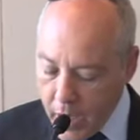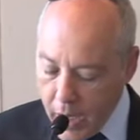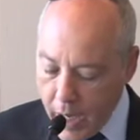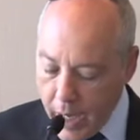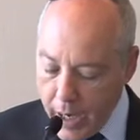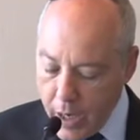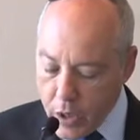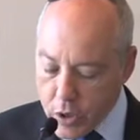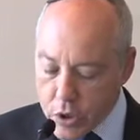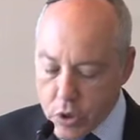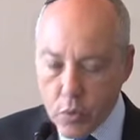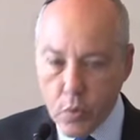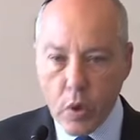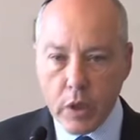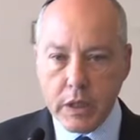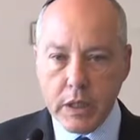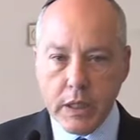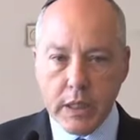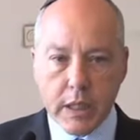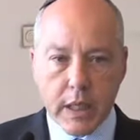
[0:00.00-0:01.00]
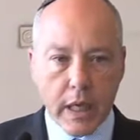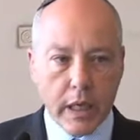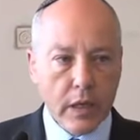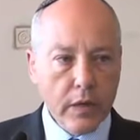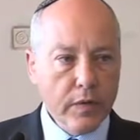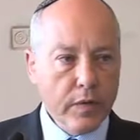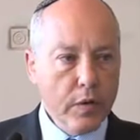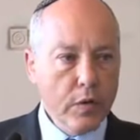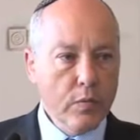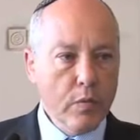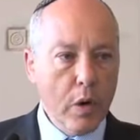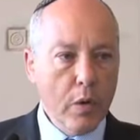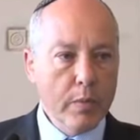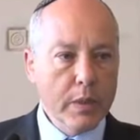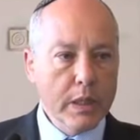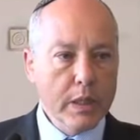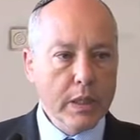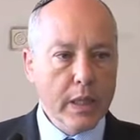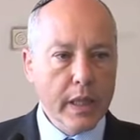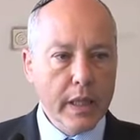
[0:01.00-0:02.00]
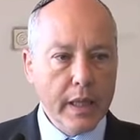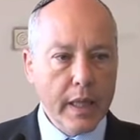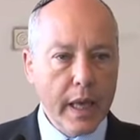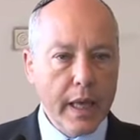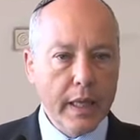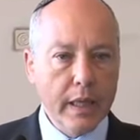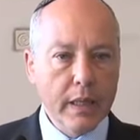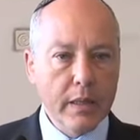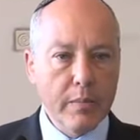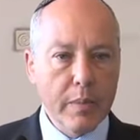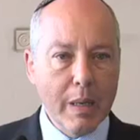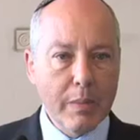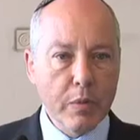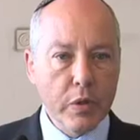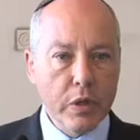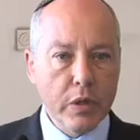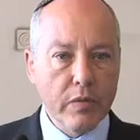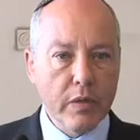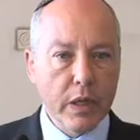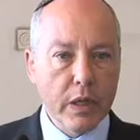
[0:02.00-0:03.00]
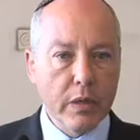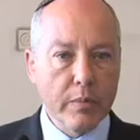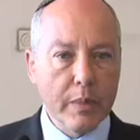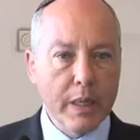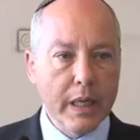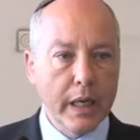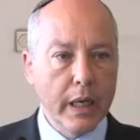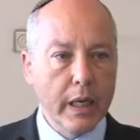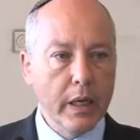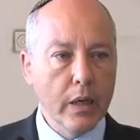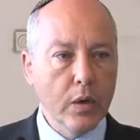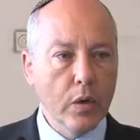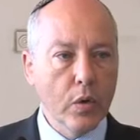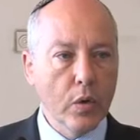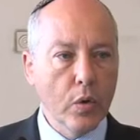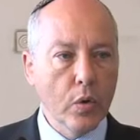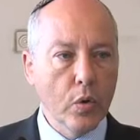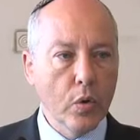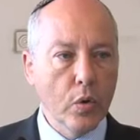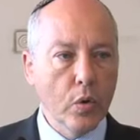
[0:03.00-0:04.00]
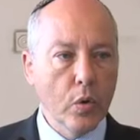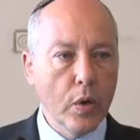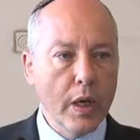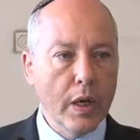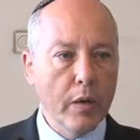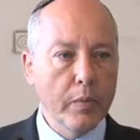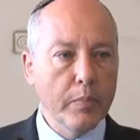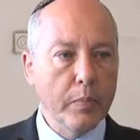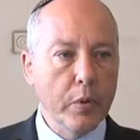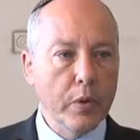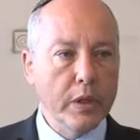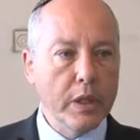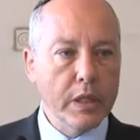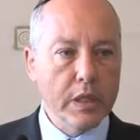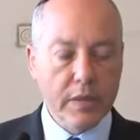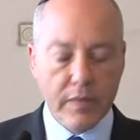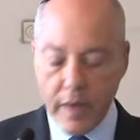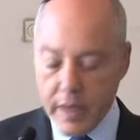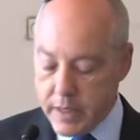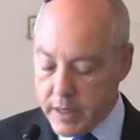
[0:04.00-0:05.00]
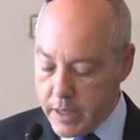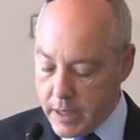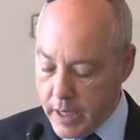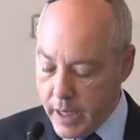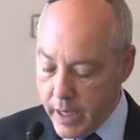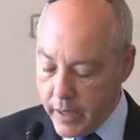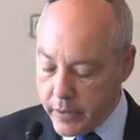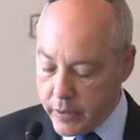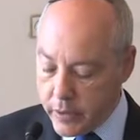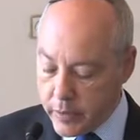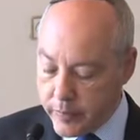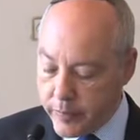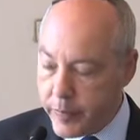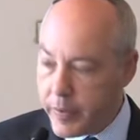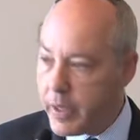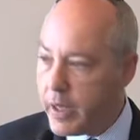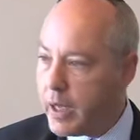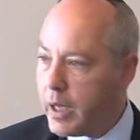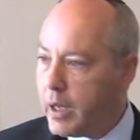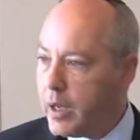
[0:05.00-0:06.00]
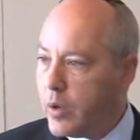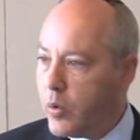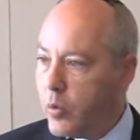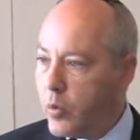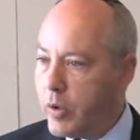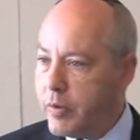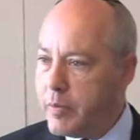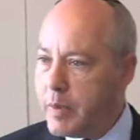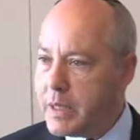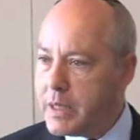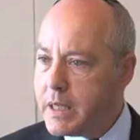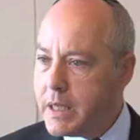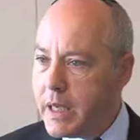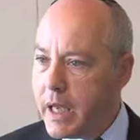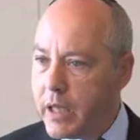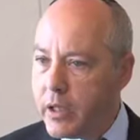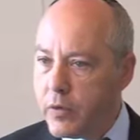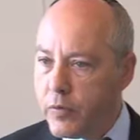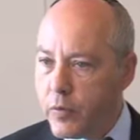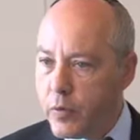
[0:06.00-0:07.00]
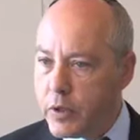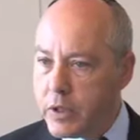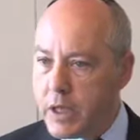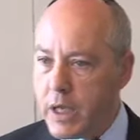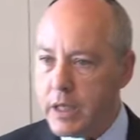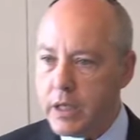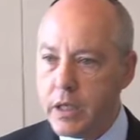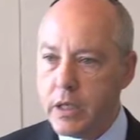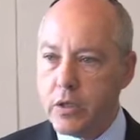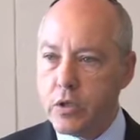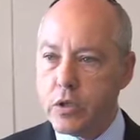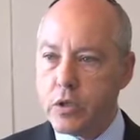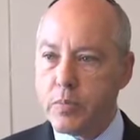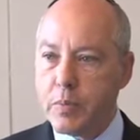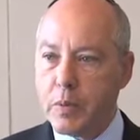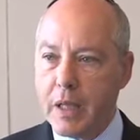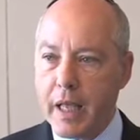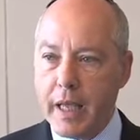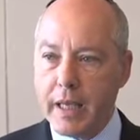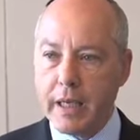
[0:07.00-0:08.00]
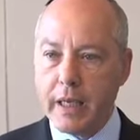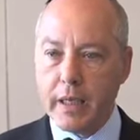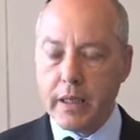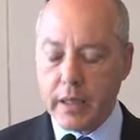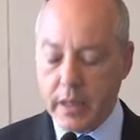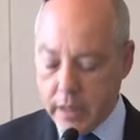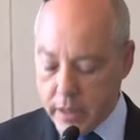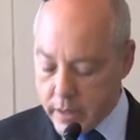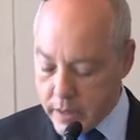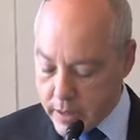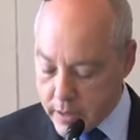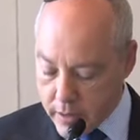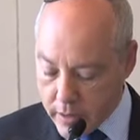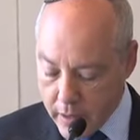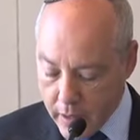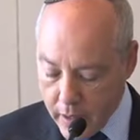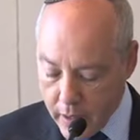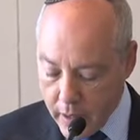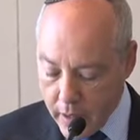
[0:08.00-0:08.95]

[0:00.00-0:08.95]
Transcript: I also wanted to take a few moments to thank the members of the committee who helped put this event together. We've been together for 10 years planning this.